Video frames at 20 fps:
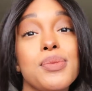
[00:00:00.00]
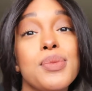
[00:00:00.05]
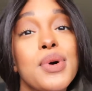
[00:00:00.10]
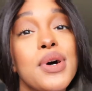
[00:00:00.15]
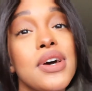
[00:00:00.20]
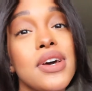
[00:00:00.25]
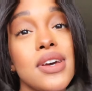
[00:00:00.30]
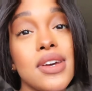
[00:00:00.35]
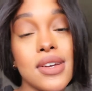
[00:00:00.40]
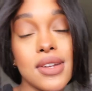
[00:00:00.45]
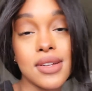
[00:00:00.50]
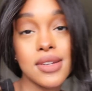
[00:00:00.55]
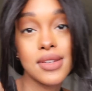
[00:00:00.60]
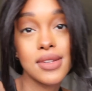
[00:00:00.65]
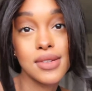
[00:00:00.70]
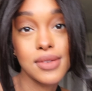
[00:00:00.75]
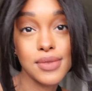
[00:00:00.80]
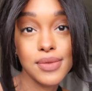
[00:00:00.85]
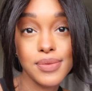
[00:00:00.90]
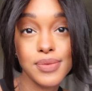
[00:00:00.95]
put
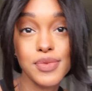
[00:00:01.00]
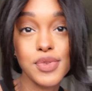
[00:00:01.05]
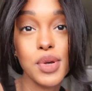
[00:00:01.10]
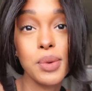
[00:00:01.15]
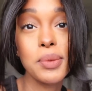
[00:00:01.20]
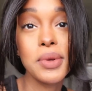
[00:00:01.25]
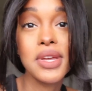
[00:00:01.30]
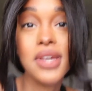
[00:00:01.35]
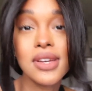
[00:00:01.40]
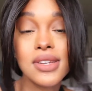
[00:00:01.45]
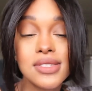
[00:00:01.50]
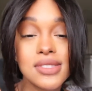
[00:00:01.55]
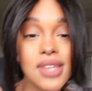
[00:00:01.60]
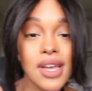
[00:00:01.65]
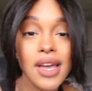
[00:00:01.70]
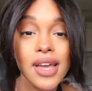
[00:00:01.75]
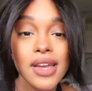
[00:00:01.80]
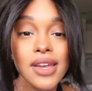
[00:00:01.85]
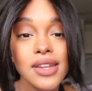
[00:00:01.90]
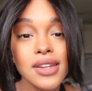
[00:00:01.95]
filming
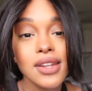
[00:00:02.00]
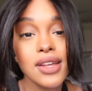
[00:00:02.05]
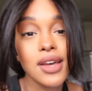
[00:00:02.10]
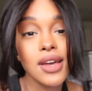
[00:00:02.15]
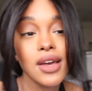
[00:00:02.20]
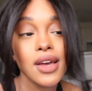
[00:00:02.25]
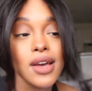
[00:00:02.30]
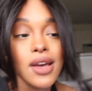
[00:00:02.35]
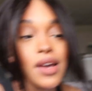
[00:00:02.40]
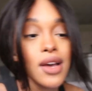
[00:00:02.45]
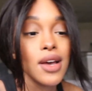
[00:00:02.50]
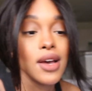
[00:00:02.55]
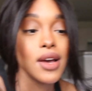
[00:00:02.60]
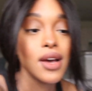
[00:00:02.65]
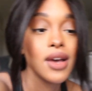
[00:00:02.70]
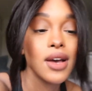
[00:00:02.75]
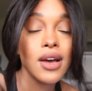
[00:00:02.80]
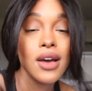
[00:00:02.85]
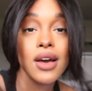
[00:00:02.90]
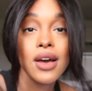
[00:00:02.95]
aside
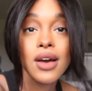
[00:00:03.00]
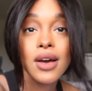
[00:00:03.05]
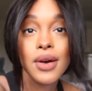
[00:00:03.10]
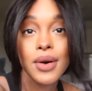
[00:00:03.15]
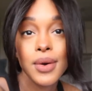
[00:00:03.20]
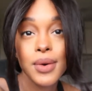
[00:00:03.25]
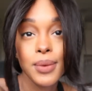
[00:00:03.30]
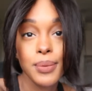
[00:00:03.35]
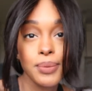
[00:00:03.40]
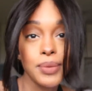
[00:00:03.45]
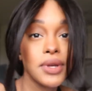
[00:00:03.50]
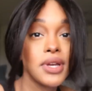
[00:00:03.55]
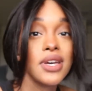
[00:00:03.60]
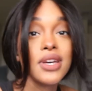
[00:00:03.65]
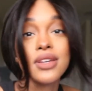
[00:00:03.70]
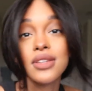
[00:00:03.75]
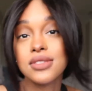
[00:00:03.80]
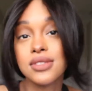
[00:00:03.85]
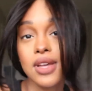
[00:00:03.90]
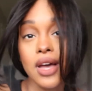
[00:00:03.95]

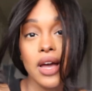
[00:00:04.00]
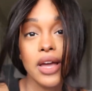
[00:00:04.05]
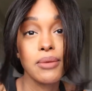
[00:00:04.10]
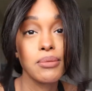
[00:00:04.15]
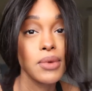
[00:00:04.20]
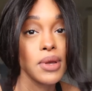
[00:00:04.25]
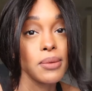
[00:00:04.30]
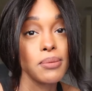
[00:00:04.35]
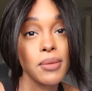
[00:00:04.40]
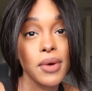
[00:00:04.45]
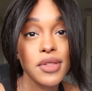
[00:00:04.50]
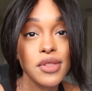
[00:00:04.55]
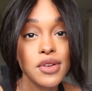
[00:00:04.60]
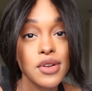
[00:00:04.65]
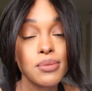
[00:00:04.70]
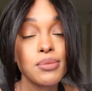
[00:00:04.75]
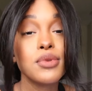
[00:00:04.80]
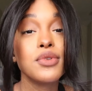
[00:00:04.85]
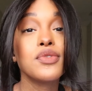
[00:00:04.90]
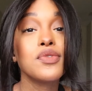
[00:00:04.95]
because I'm a
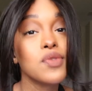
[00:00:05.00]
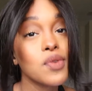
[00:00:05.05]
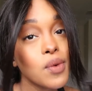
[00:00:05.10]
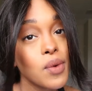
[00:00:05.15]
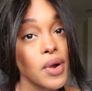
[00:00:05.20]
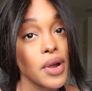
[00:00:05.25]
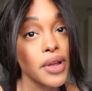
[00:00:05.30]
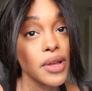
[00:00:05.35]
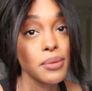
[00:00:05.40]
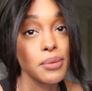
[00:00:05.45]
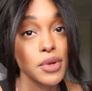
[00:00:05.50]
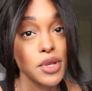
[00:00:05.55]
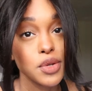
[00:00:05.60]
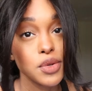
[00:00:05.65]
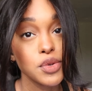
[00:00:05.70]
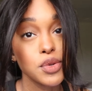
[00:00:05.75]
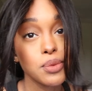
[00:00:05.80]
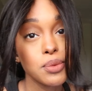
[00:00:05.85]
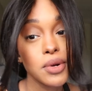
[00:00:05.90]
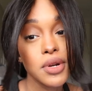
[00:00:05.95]
mother before I'm a
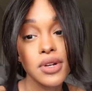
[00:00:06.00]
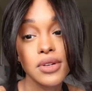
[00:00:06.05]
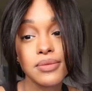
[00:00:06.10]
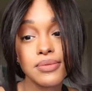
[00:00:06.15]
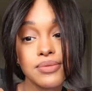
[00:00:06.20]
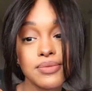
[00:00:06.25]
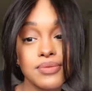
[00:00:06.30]
YouTuber.